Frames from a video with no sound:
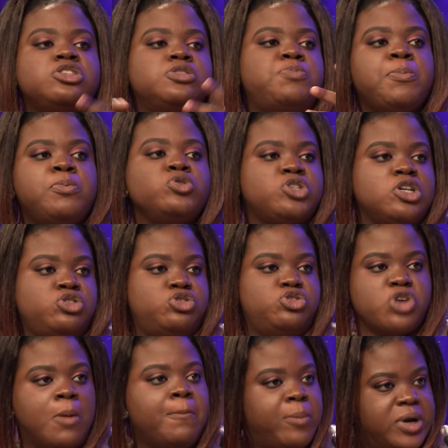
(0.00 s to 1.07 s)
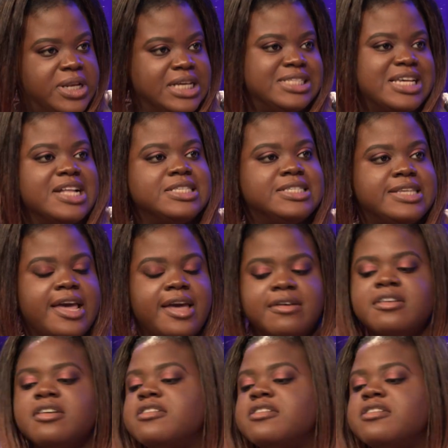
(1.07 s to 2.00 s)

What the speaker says: people just jump on it and say